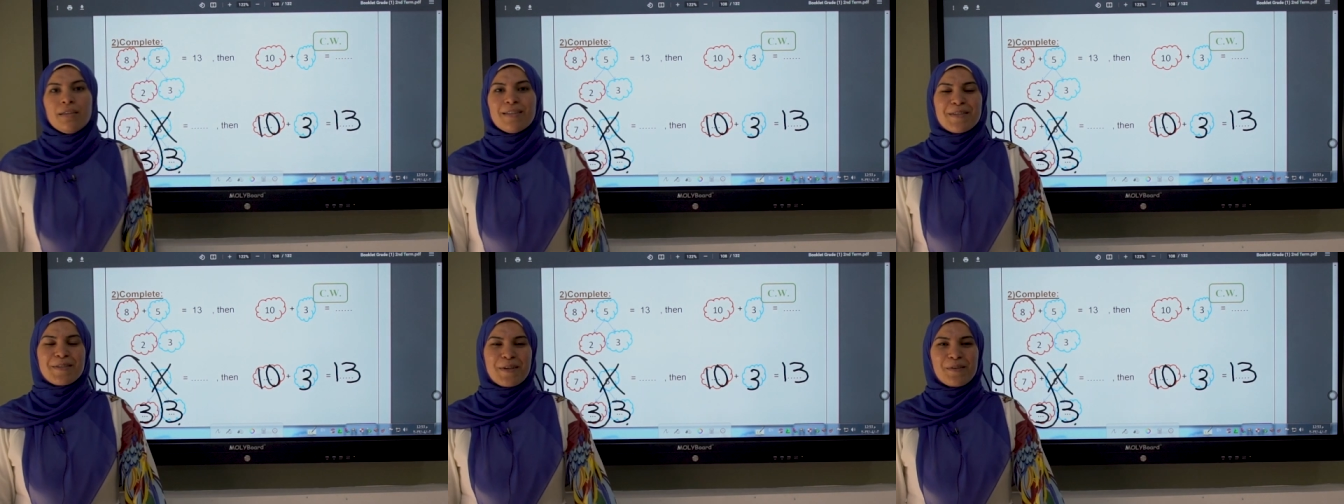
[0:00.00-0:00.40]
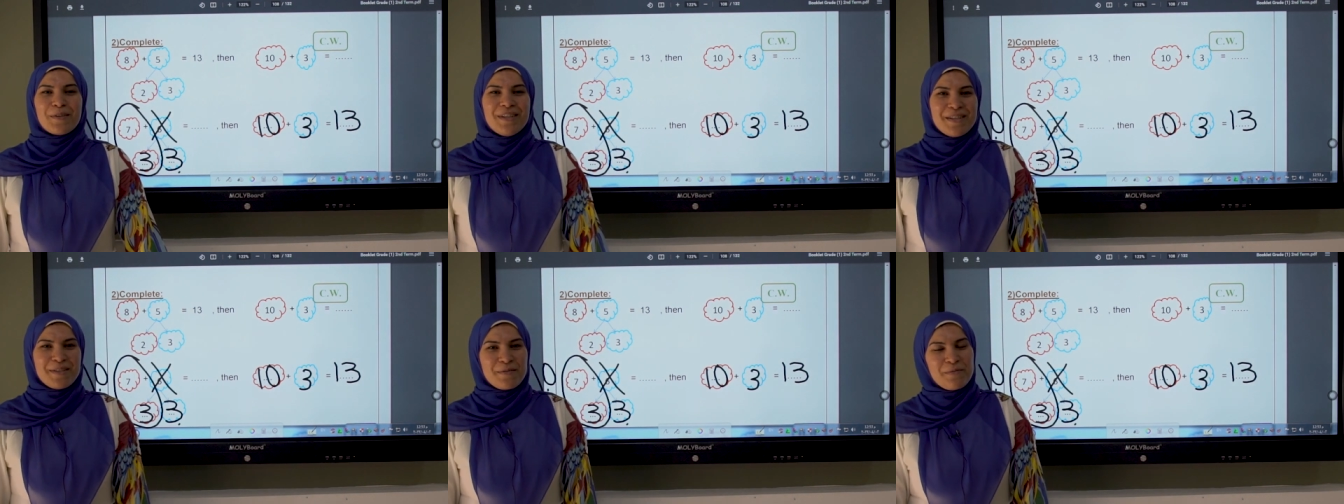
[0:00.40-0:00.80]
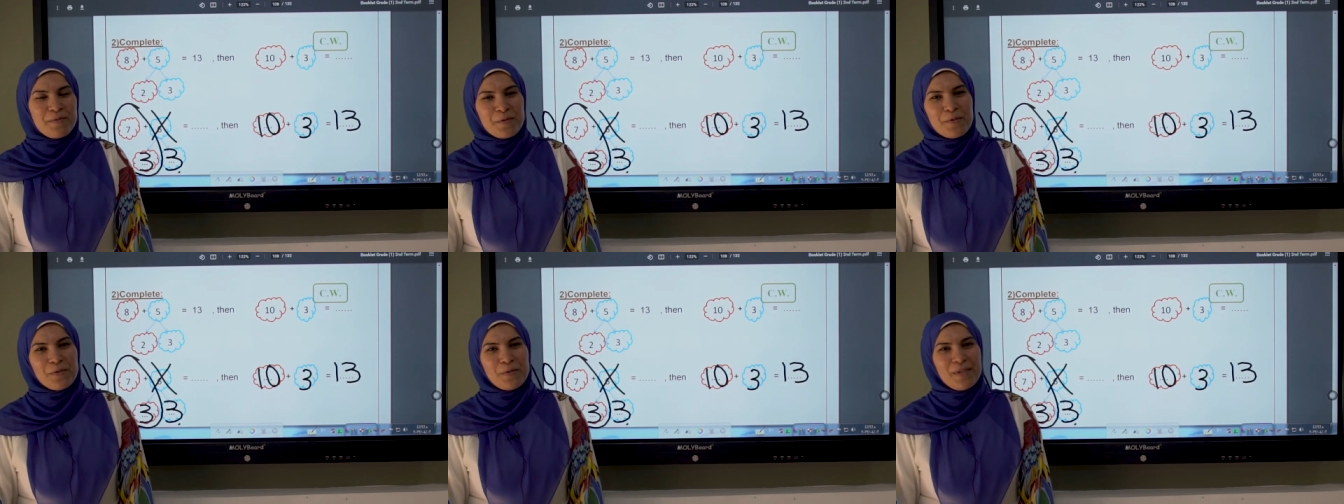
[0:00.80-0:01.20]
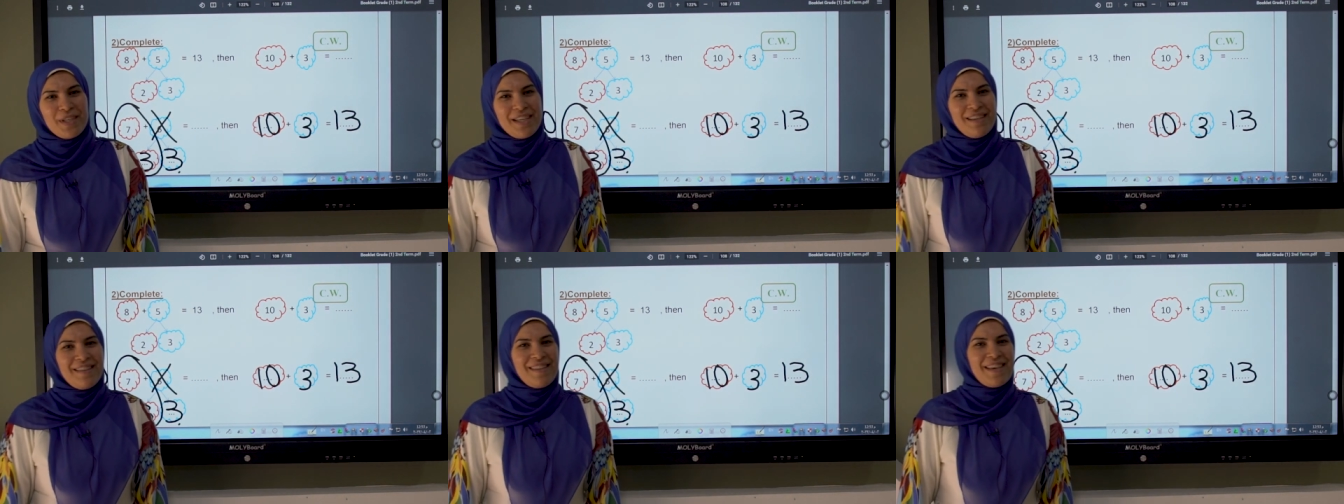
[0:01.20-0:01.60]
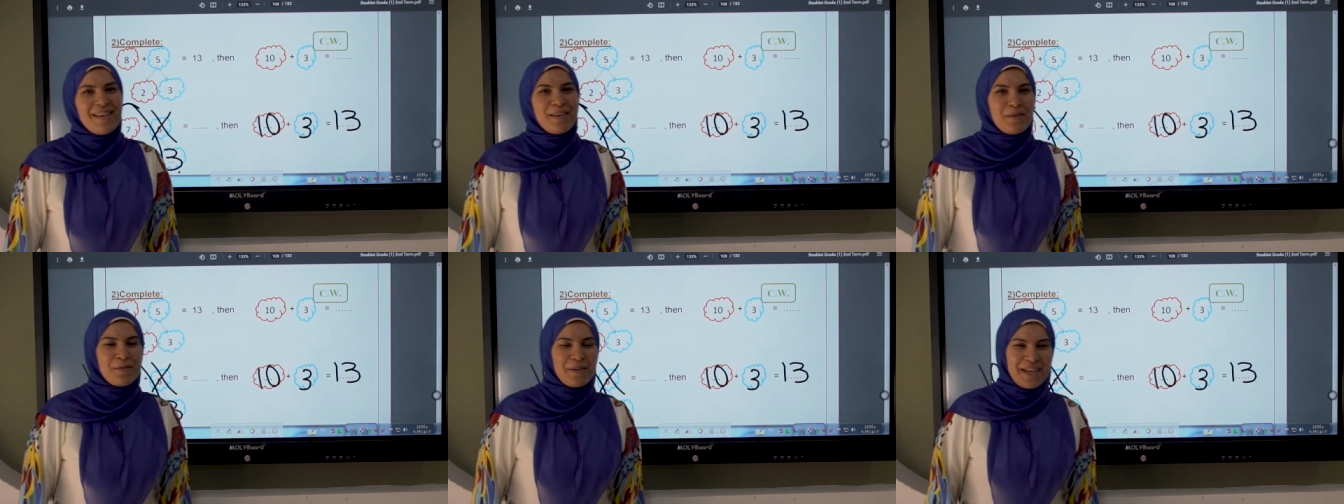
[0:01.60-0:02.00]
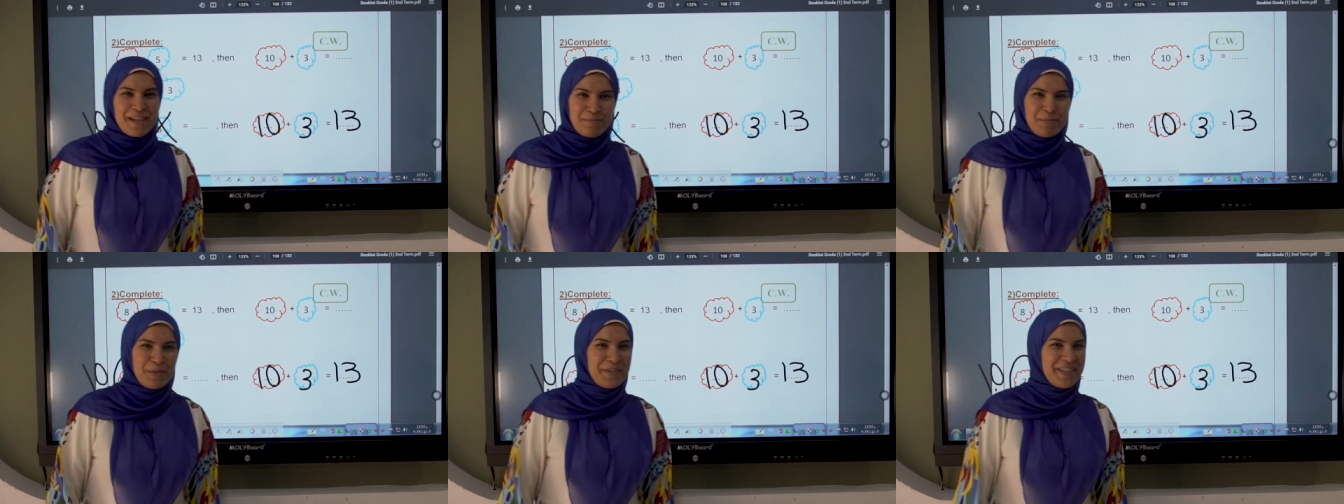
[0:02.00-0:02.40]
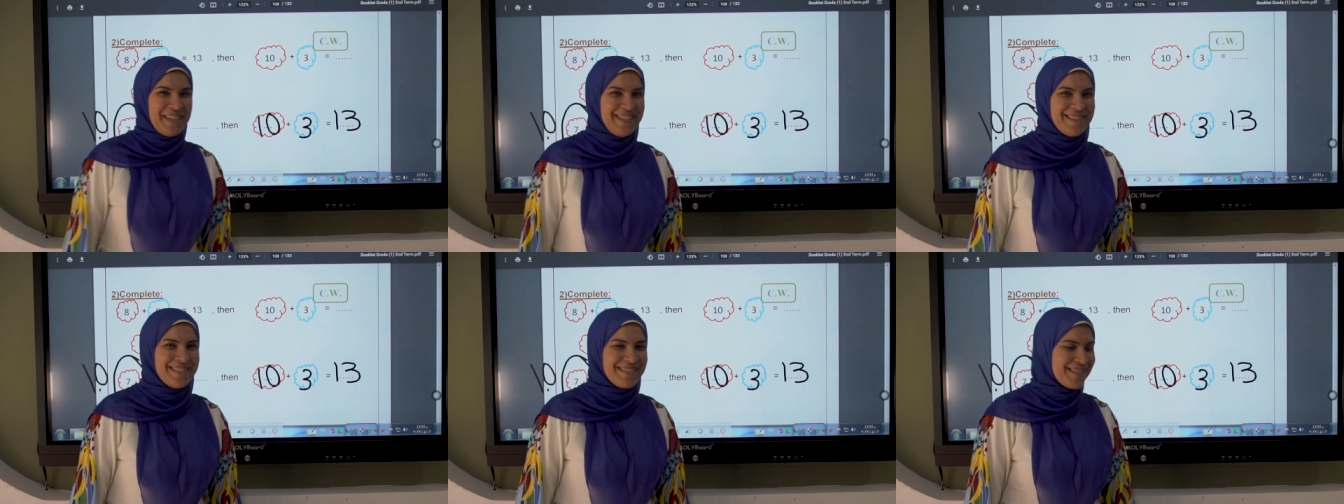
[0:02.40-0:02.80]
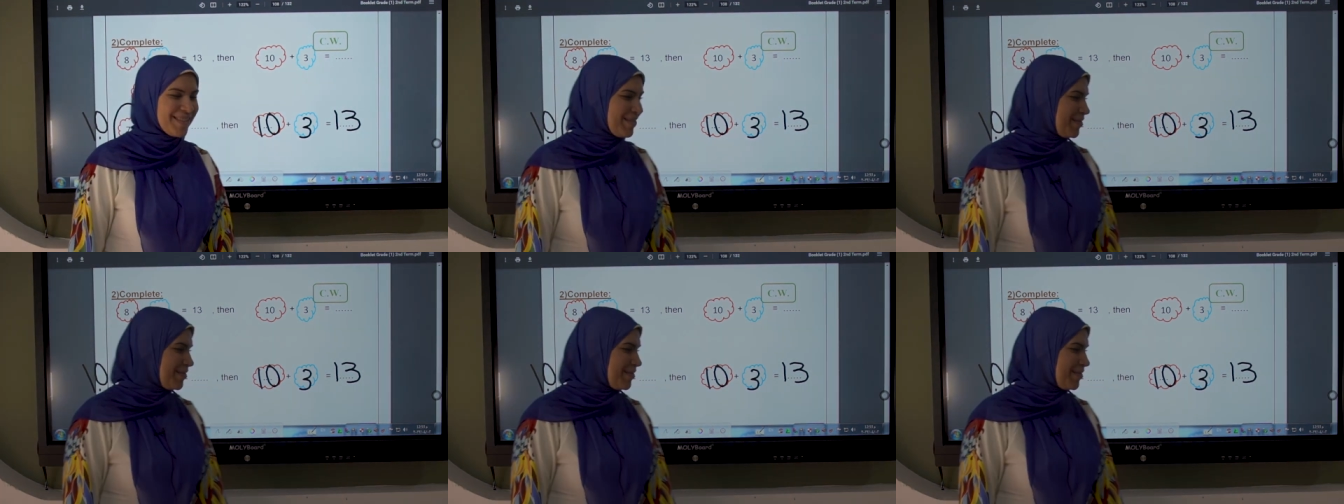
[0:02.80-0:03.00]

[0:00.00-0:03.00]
This is our lesson for today. Thank you and bye.